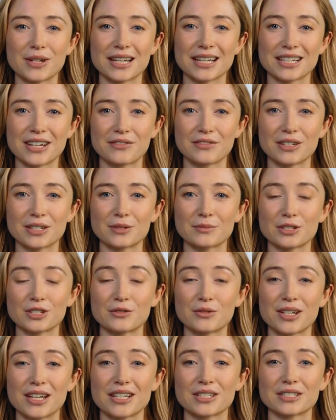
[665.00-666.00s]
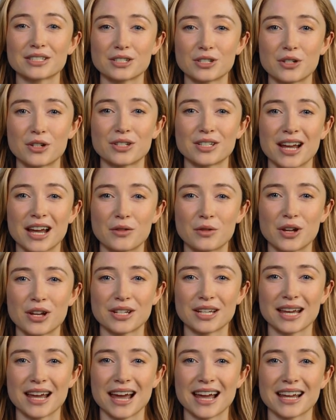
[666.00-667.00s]
the difference between a secure
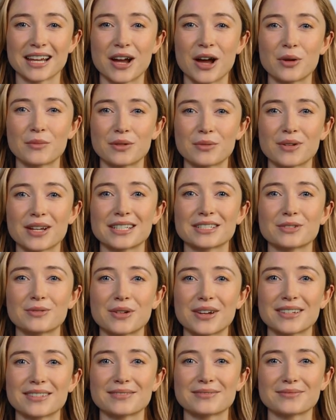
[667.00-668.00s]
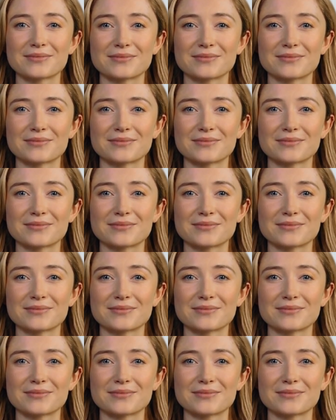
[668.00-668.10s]
network and a compromised one.